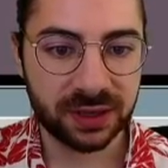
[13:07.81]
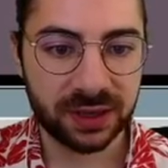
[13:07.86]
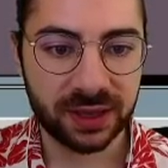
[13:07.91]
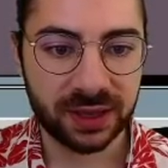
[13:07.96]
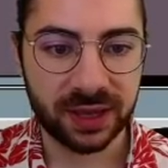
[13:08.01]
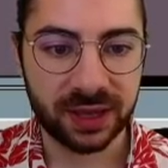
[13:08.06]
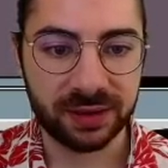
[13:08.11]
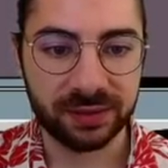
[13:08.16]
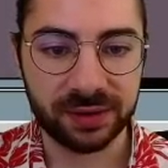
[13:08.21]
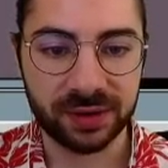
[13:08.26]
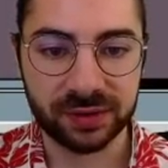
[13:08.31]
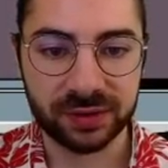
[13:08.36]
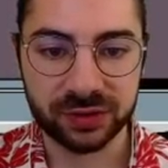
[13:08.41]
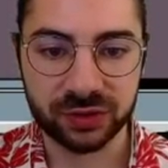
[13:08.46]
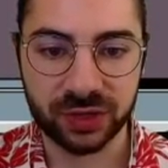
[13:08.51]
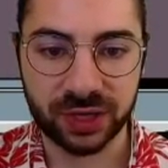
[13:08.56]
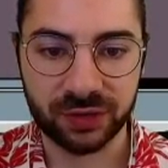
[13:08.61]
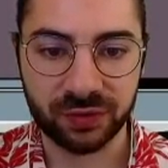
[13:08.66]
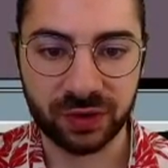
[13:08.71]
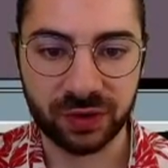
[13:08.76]
And I'm gonna
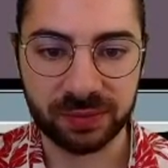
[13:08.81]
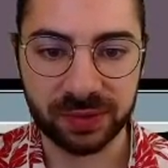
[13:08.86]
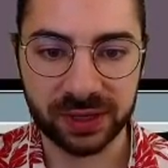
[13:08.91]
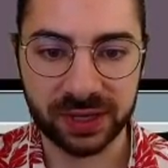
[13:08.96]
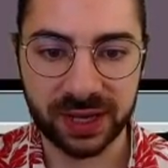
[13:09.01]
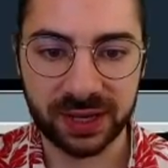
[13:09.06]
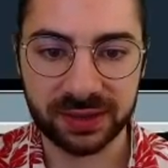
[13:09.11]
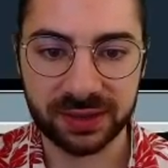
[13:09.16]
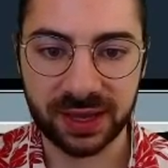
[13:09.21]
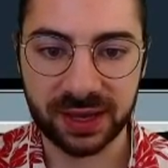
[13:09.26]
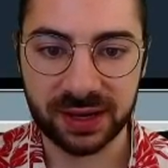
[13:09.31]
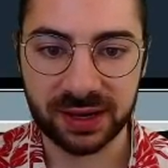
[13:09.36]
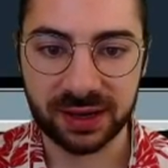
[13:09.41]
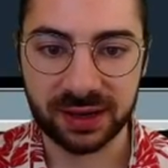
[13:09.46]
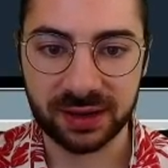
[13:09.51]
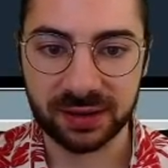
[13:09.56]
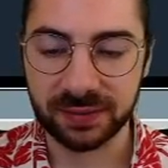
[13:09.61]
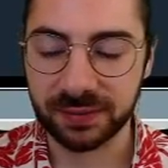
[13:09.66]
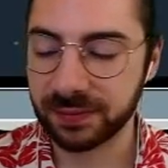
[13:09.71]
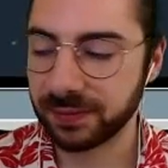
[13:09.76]
try to replicate that
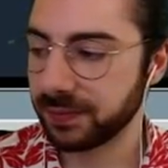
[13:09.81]
here.